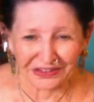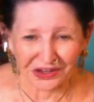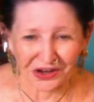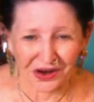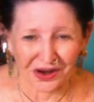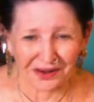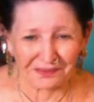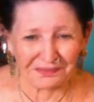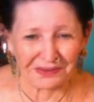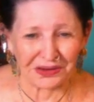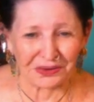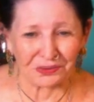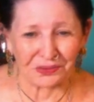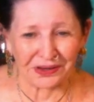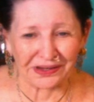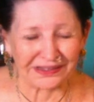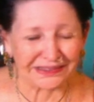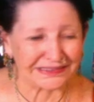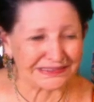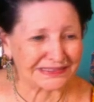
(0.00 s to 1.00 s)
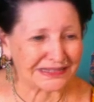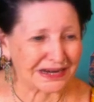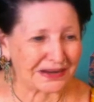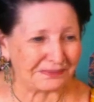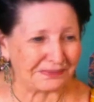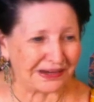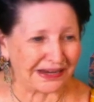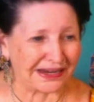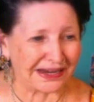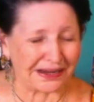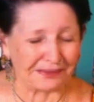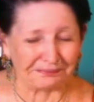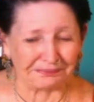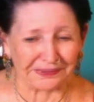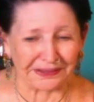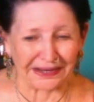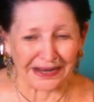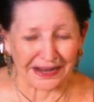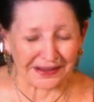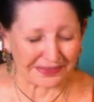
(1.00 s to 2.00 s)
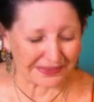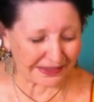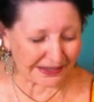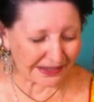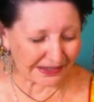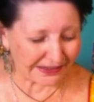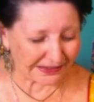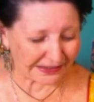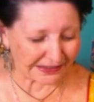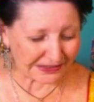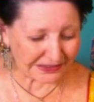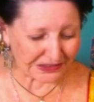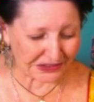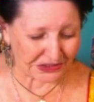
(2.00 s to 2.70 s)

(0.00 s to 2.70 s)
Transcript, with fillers: Karmic Wheel is coming up, and I think that,